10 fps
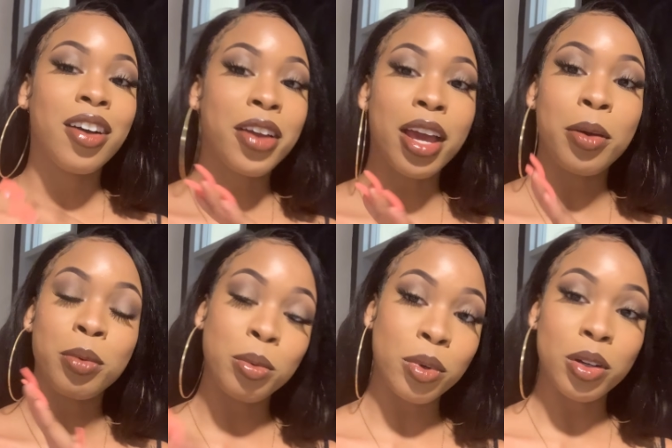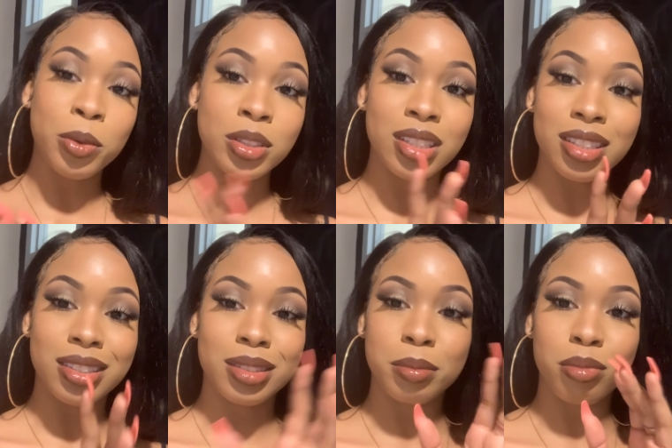Okay, we were going to this
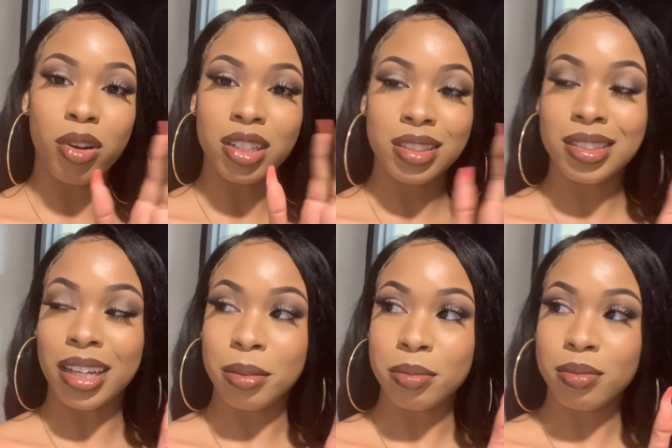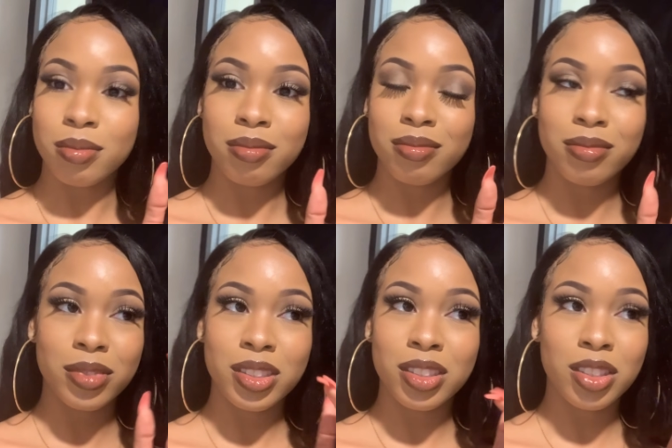party type oh,
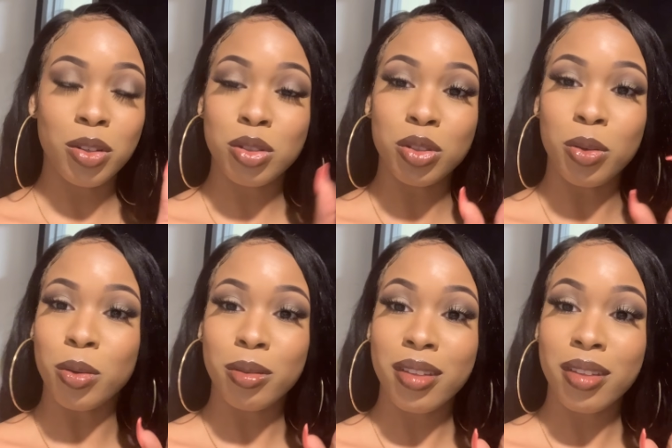social. social.